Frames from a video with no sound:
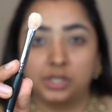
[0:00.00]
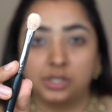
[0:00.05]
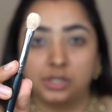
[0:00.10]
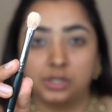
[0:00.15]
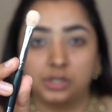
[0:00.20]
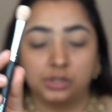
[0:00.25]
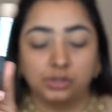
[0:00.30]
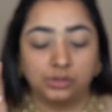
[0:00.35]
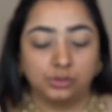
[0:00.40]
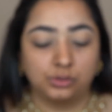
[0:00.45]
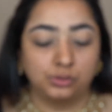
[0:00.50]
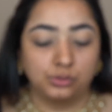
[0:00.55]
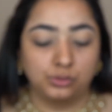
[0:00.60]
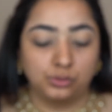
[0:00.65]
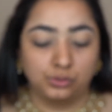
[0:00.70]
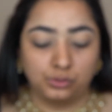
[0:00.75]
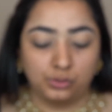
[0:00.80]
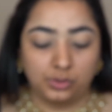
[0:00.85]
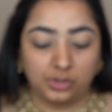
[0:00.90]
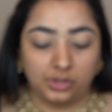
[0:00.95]

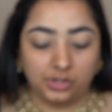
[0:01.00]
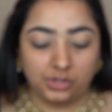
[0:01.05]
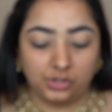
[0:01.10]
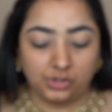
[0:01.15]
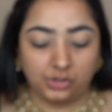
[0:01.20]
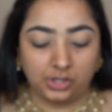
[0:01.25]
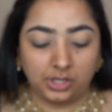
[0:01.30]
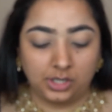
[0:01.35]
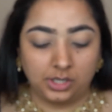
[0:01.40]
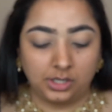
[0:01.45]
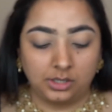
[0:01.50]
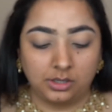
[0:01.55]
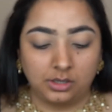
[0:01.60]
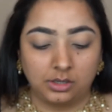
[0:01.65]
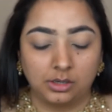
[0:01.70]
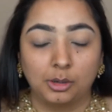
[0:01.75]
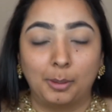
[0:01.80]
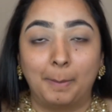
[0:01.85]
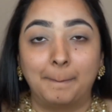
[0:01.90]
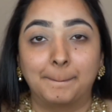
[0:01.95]
into the shade
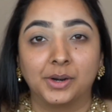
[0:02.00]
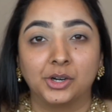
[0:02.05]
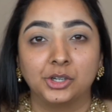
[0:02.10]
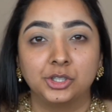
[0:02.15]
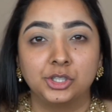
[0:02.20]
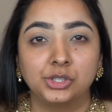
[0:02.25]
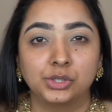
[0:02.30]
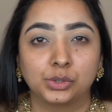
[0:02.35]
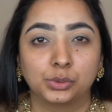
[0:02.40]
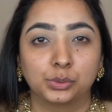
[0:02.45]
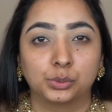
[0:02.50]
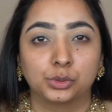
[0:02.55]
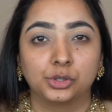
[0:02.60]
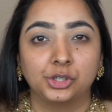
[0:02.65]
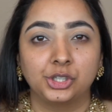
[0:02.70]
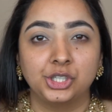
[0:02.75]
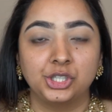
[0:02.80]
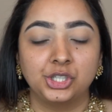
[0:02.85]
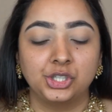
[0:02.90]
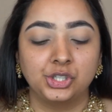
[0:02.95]
Burnt
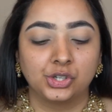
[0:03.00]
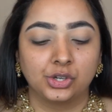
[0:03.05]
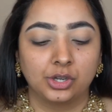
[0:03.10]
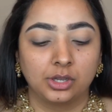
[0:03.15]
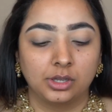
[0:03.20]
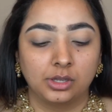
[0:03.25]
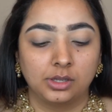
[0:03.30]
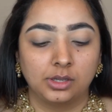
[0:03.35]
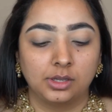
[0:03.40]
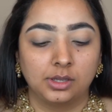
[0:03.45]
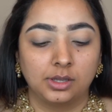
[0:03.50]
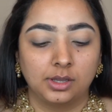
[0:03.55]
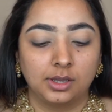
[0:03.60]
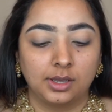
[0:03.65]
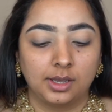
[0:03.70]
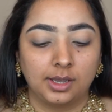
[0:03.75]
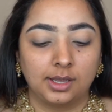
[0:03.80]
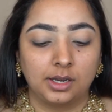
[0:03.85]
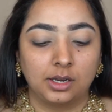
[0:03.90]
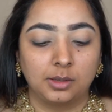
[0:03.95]
Orange
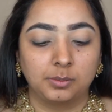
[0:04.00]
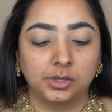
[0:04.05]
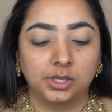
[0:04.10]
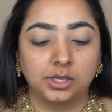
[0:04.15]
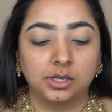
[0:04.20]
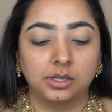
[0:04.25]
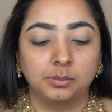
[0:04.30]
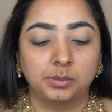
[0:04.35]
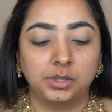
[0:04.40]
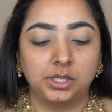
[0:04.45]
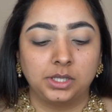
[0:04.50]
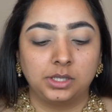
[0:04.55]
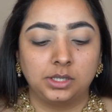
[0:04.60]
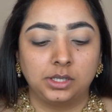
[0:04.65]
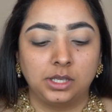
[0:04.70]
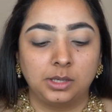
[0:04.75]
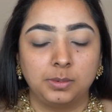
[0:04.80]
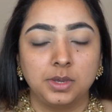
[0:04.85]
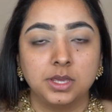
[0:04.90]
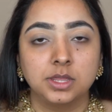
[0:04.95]
and I'm gonna be
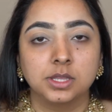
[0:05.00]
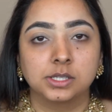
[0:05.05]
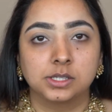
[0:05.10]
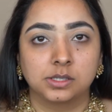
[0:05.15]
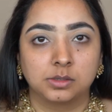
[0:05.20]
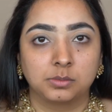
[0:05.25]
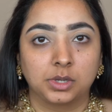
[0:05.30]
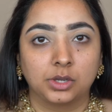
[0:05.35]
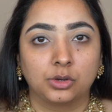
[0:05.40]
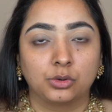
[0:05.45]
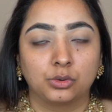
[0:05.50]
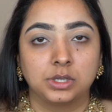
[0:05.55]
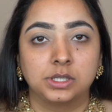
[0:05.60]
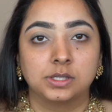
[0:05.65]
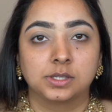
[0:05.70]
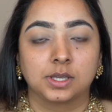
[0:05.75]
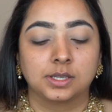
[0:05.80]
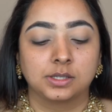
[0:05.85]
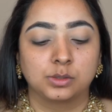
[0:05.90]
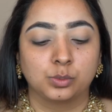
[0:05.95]
keeping this in my
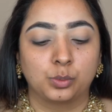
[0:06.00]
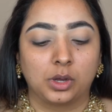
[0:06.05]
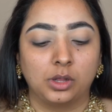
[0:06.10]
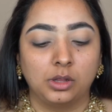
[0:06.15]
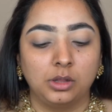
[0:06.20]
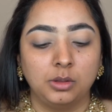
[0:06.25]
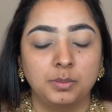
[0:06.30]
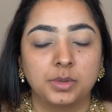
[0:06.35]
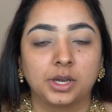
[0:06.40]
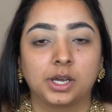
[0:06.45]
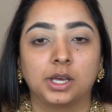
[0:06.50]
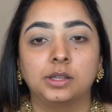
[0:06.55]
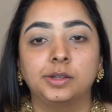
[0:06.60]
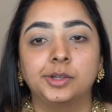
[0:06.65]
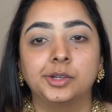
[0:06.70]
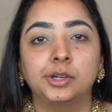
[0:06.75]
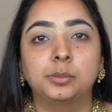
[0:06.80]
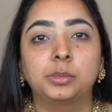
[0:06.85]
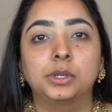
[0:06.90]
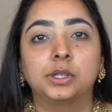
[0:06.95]
crease as well, but a
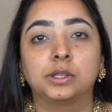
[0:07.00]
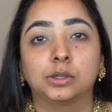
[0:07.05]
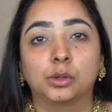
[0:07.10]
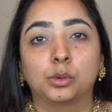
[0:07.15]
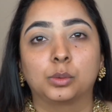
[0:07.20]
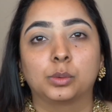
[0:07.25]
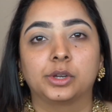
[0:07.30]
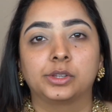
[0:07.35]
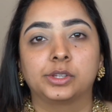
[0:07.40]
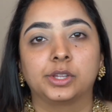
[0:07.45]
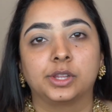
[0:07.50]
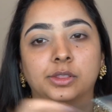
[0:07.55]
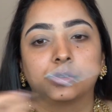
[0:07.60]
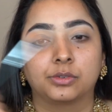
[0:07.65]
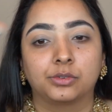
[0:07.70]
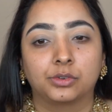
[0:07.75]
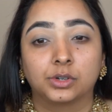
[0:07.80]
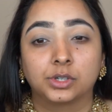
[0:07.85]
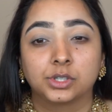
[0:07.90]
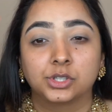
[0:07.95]
little bit lower than the
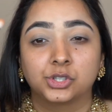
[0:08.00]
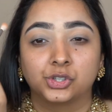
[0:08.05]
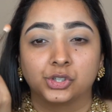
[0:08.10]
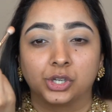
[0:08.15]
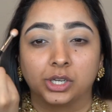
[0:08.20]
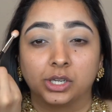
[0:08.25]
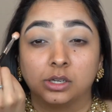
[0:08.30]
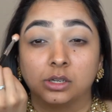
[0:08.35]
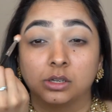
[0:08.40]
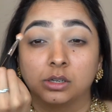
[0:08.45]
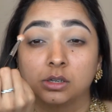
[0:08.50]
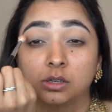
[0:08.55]
first shade.